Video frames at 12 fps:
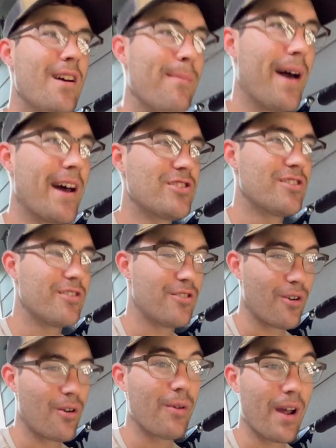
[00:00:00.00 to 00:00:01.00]
imagine under
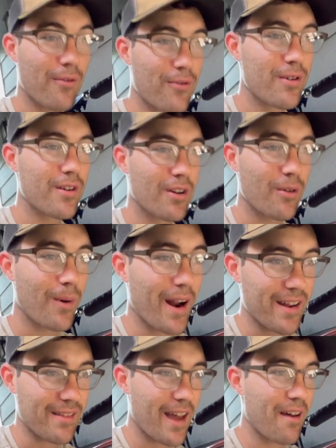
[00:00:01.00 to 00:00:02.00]
your own effort, you're
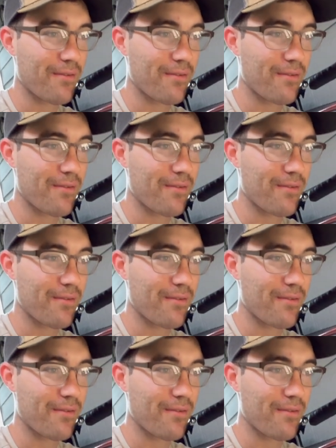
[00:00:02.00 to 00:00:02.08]
riding that